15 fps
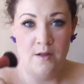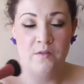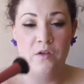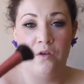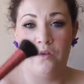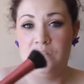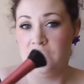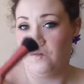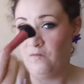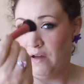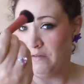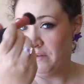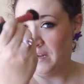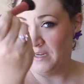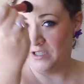You can do
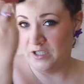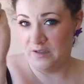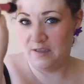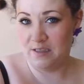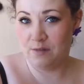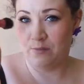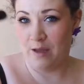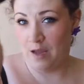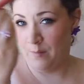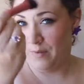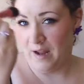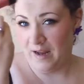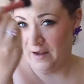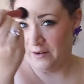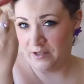foundation this way,
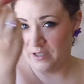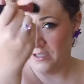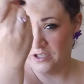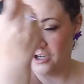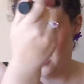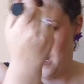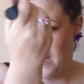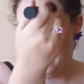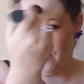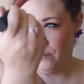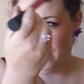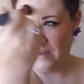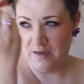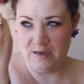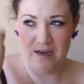but I usually try and
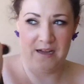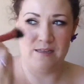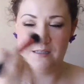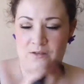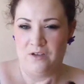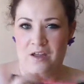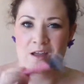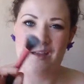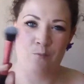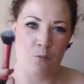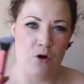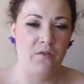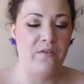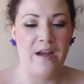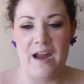blend it in so you get
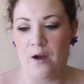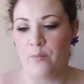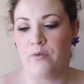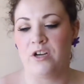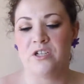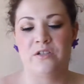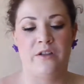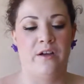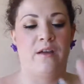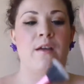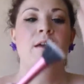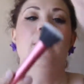more of an airbrush look.